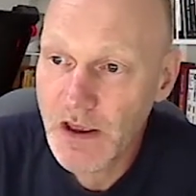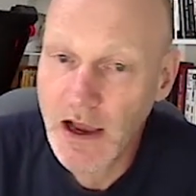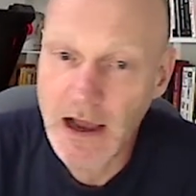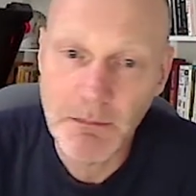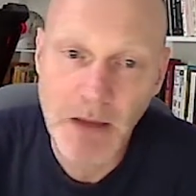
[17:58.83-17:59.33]

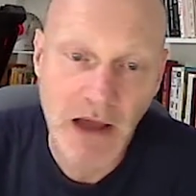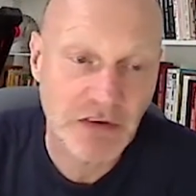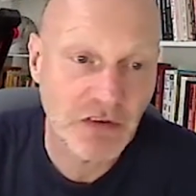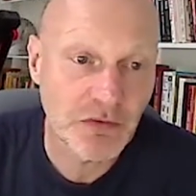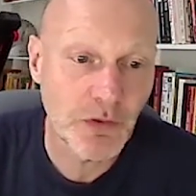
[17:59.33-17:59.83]
And I
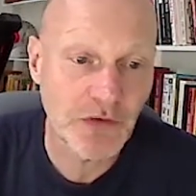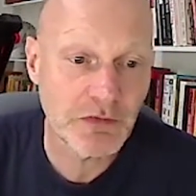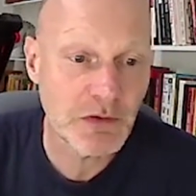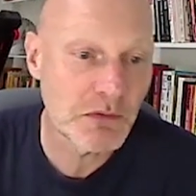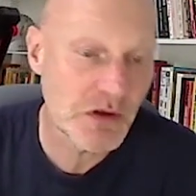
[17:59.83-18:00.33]
just thought there's a
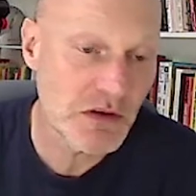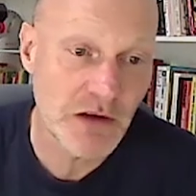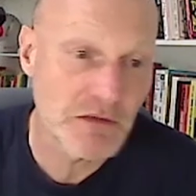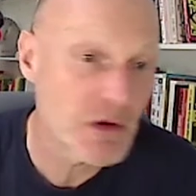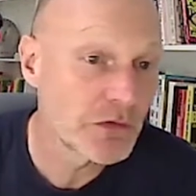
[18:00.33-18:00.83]
few kind
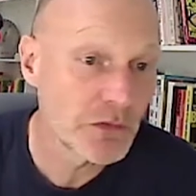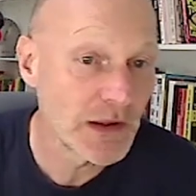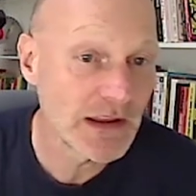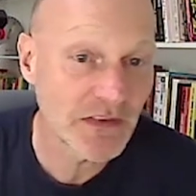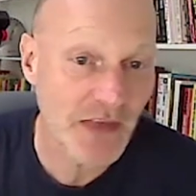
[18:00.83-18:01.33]
of useful
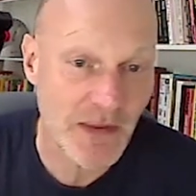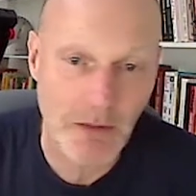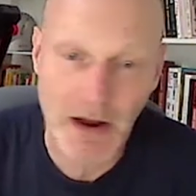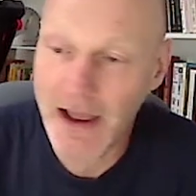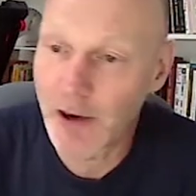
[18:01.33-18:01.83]
links there that
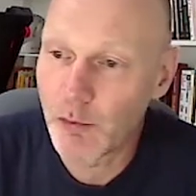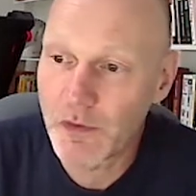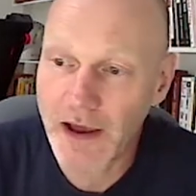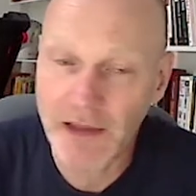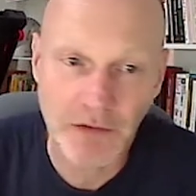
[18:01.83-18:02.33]
might help with
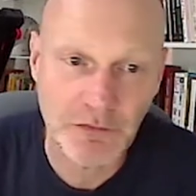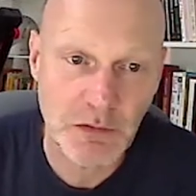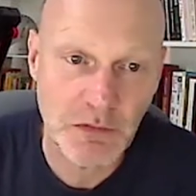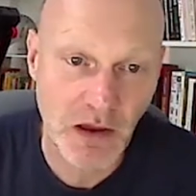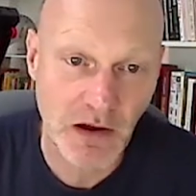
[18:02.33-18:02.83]
that. A
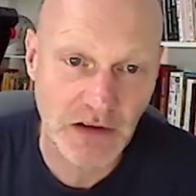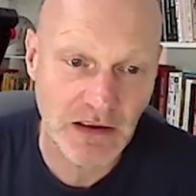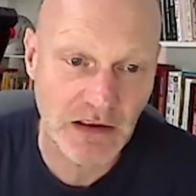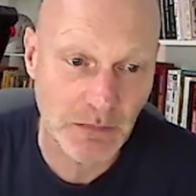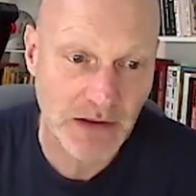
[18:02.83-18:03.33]
few
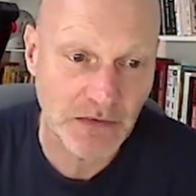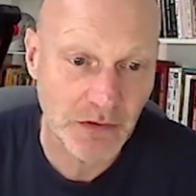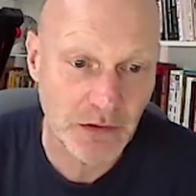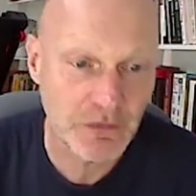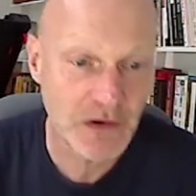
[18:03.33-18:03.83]
ideas around
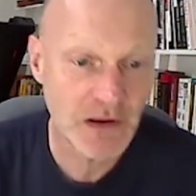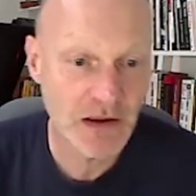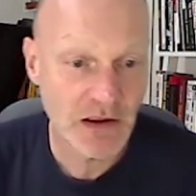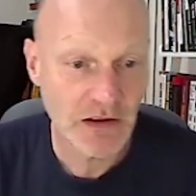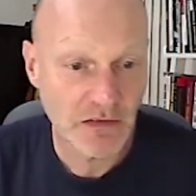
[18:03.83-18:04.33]
sort of
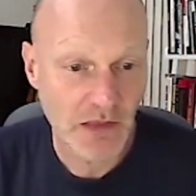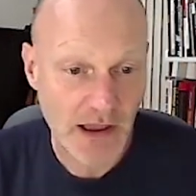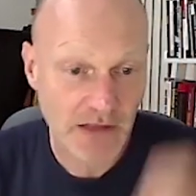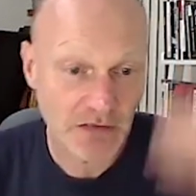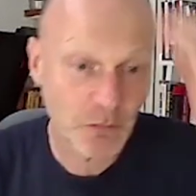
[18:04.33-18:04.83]

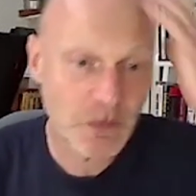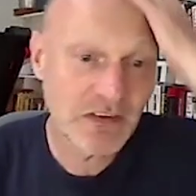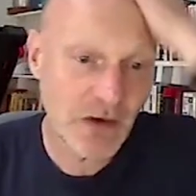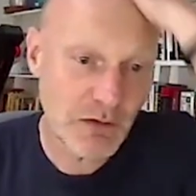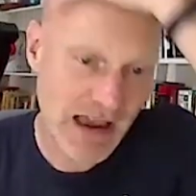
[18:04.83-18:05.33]

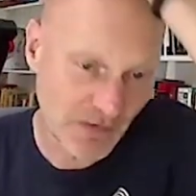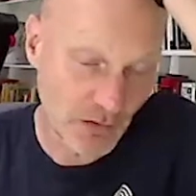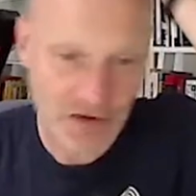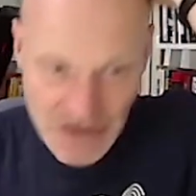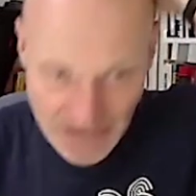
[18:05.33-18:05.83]

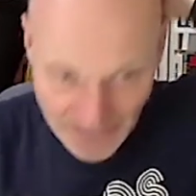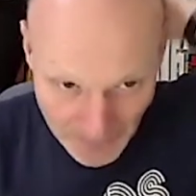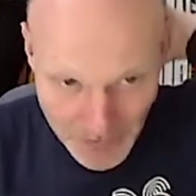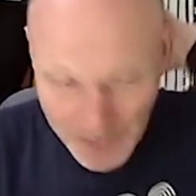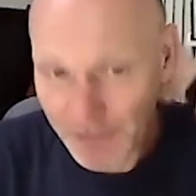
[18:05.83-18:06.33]
tweetolectology, as
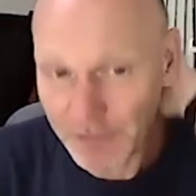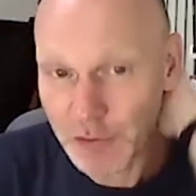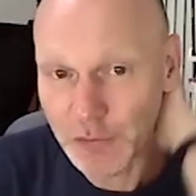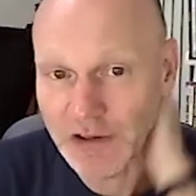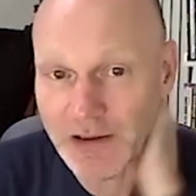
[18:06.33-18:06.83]
some people have
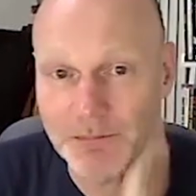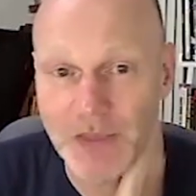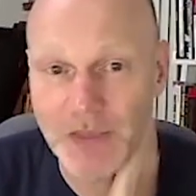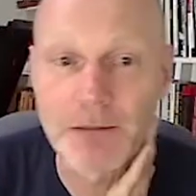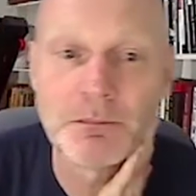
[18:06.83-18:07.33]
called it,
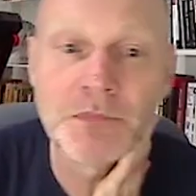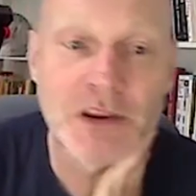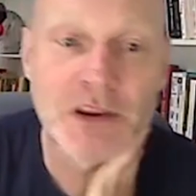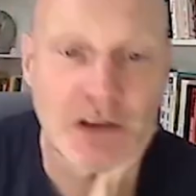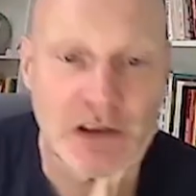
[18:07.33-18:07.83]

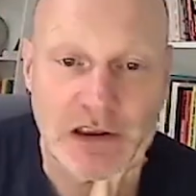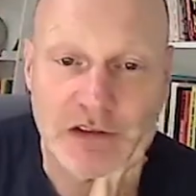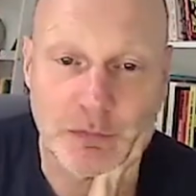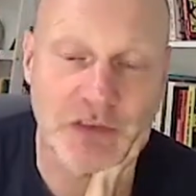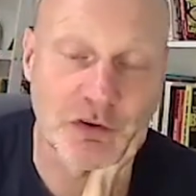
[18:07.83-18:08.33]

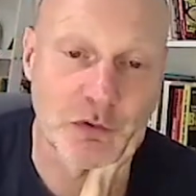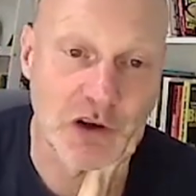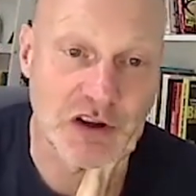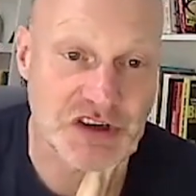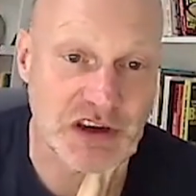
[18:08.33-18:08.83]

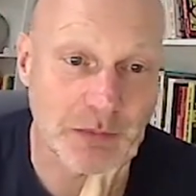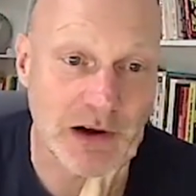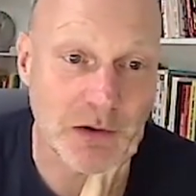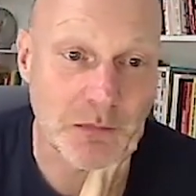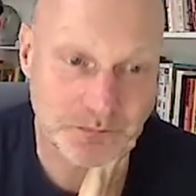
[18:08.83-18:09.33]
Twitterology as
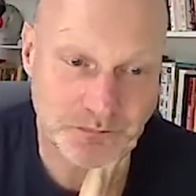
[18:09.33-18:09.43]
well.